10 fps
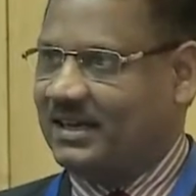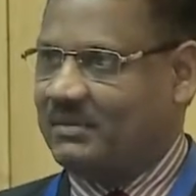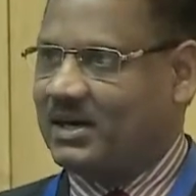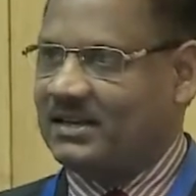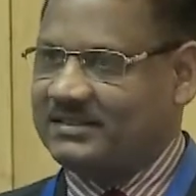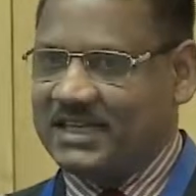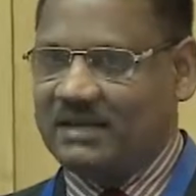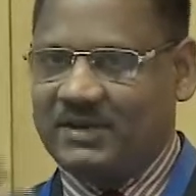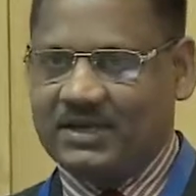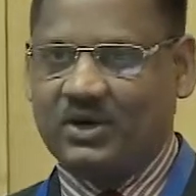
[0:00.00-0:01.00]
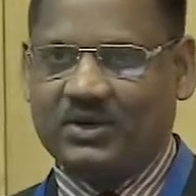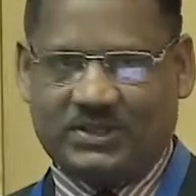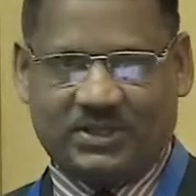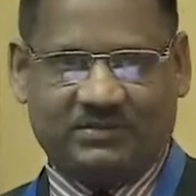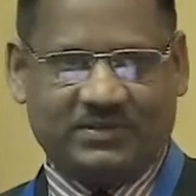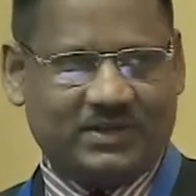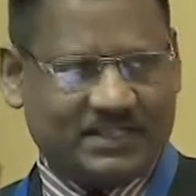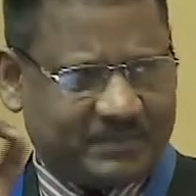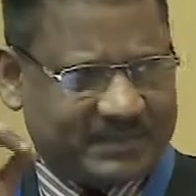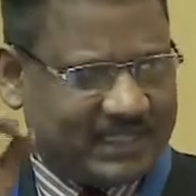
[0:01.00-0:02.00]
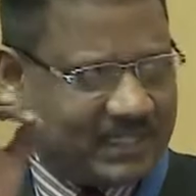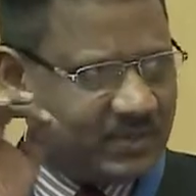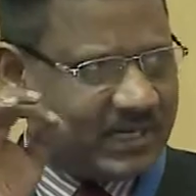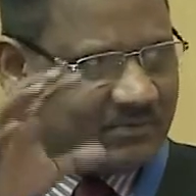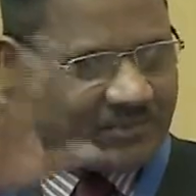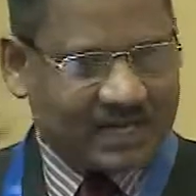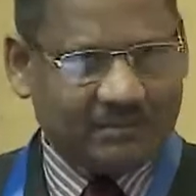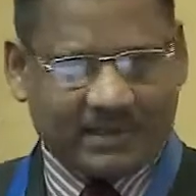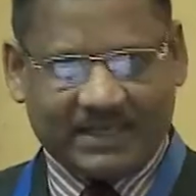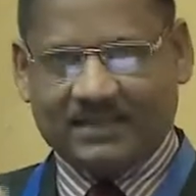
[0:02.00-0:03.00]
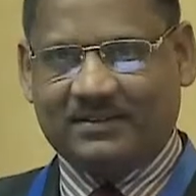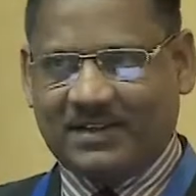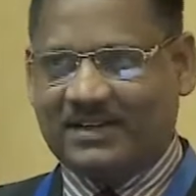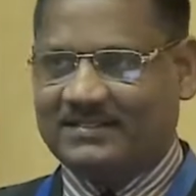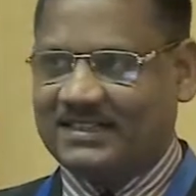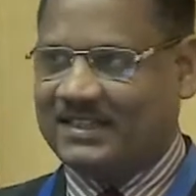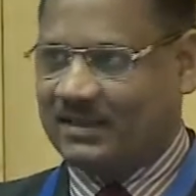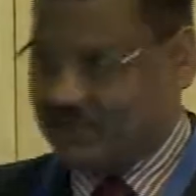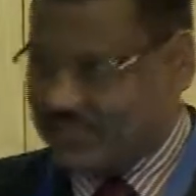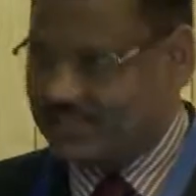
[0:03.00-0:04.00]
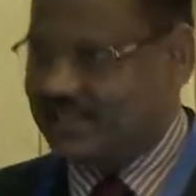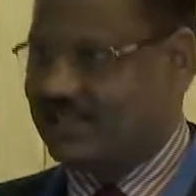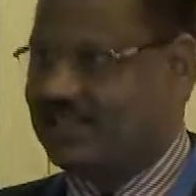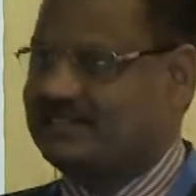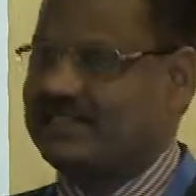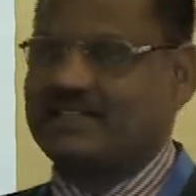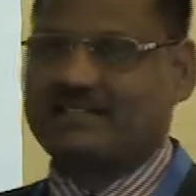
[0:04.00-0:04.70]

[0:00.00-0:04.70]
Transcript: Because GDP growth, if you especially look at one particular sector within the industrial